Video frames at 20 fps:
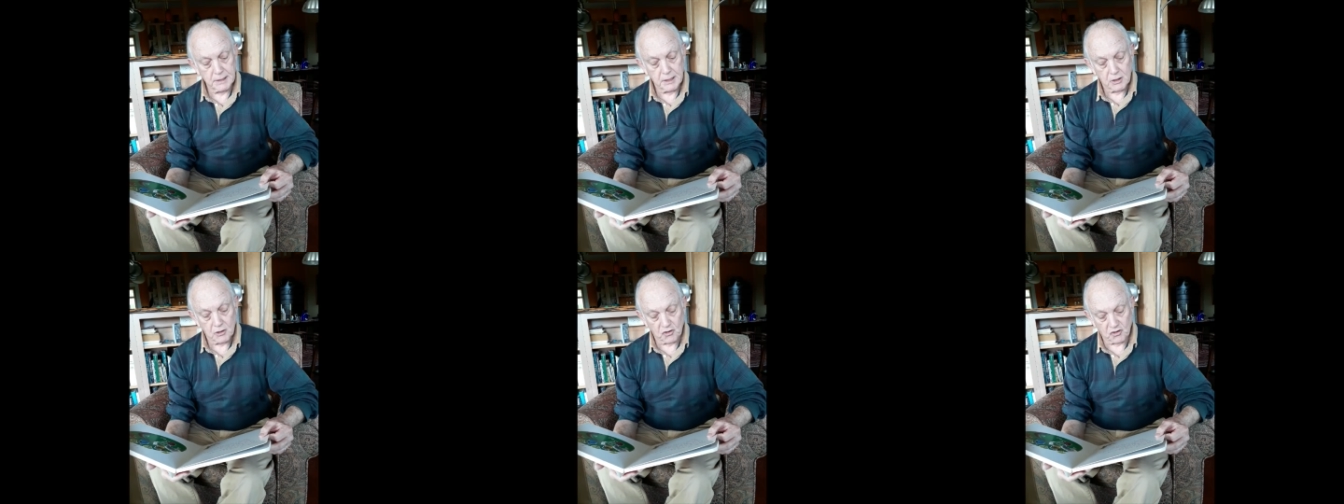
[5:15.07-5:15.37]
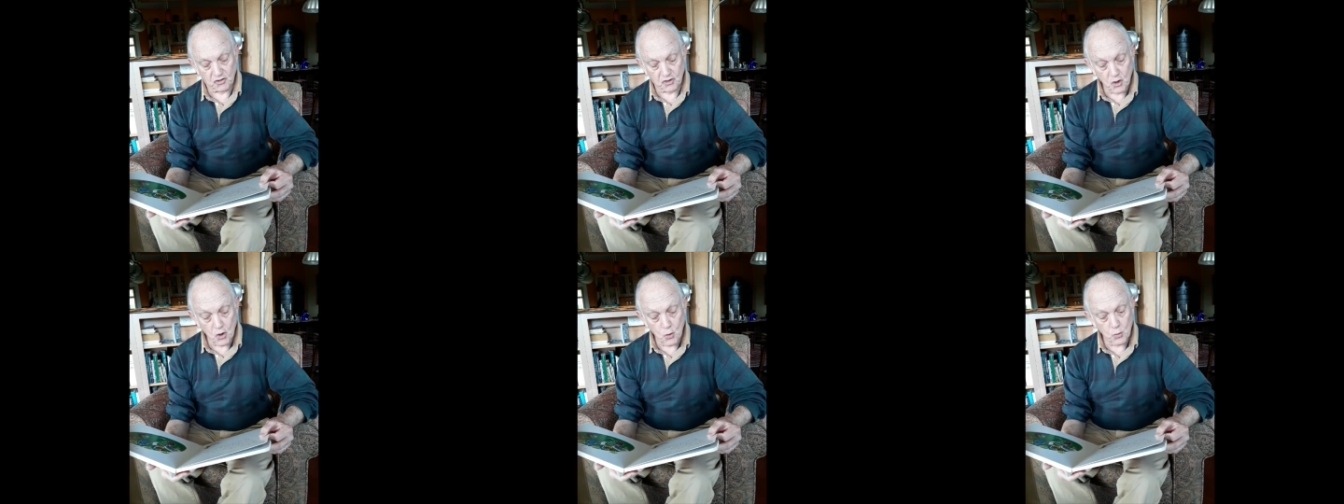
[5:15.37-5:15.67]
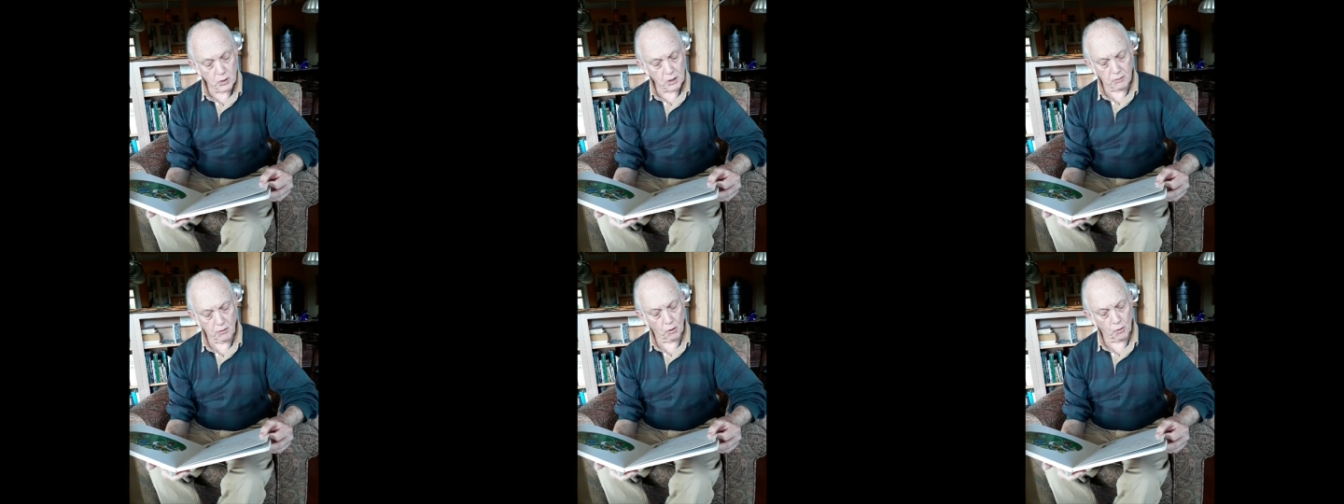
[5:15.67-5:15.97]
Soon
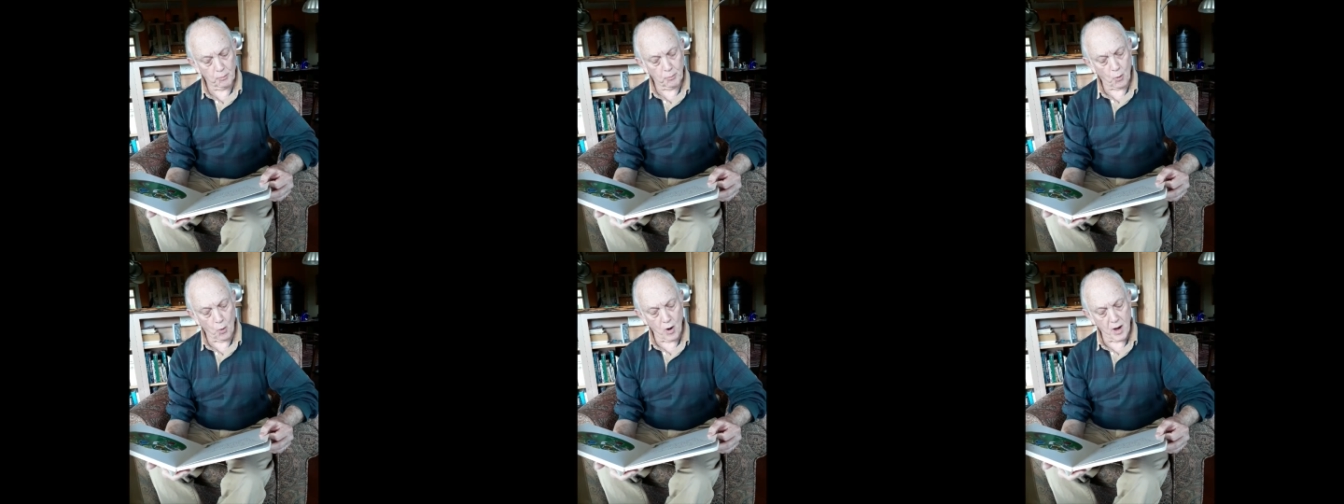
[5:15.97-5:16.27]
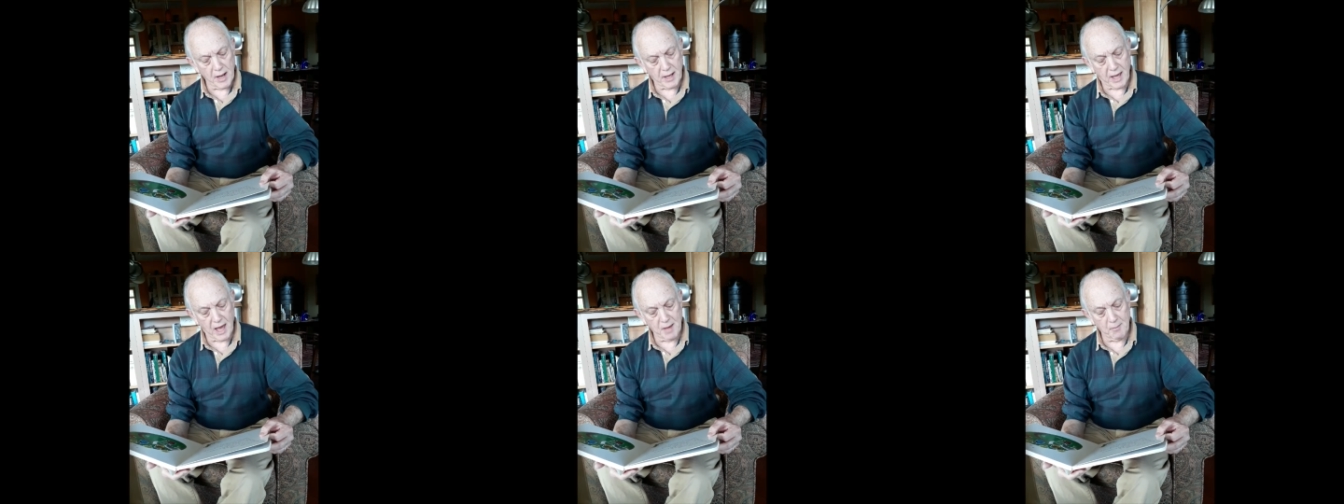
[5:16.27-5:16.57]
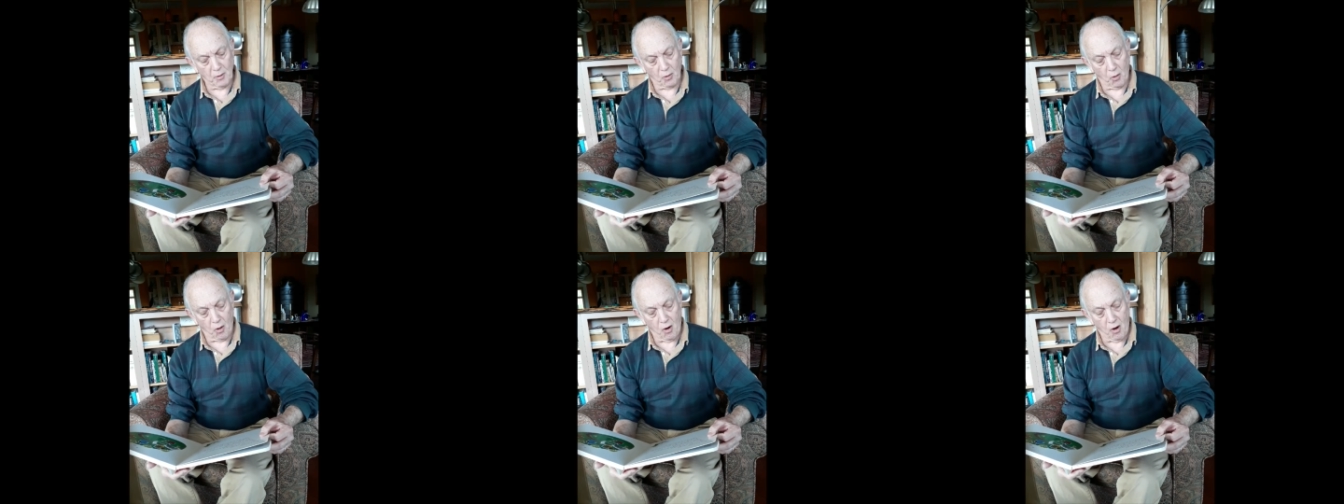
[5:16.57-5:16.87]
a little boy came
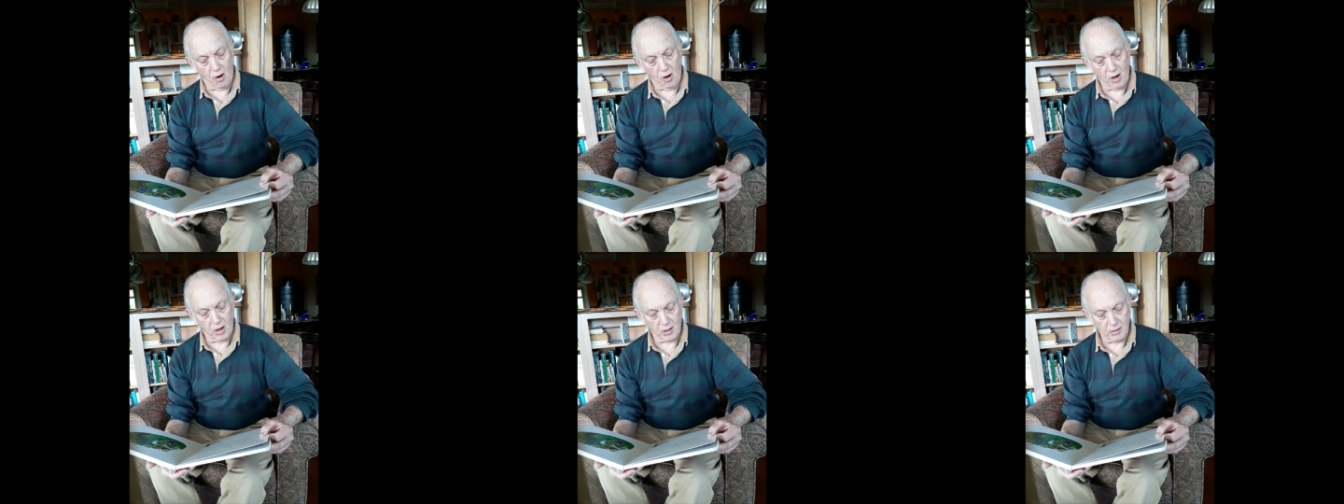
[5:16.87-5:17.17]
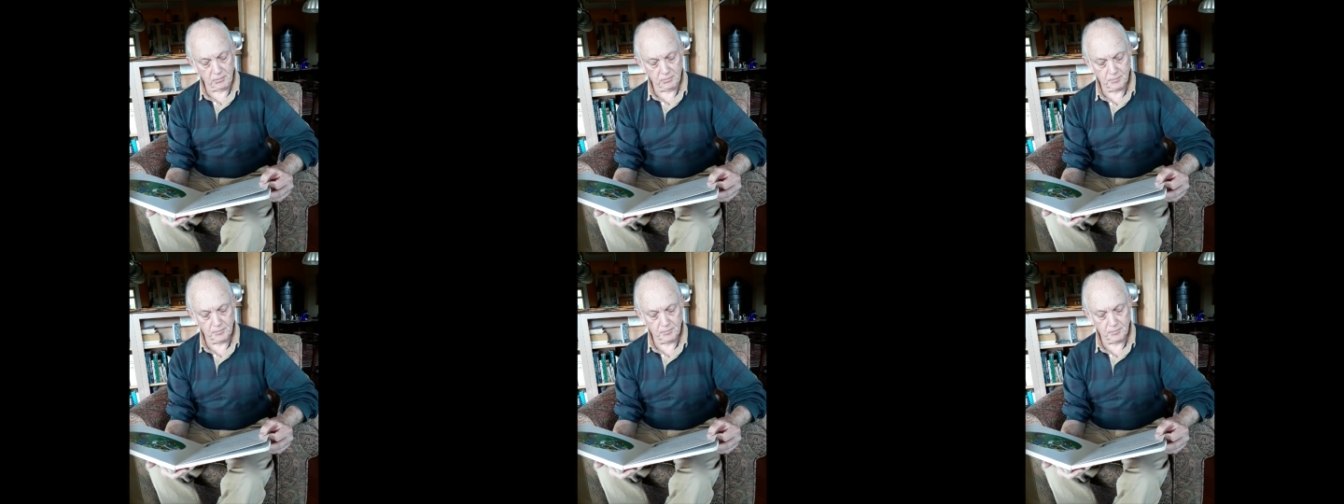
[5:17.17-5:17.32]
along.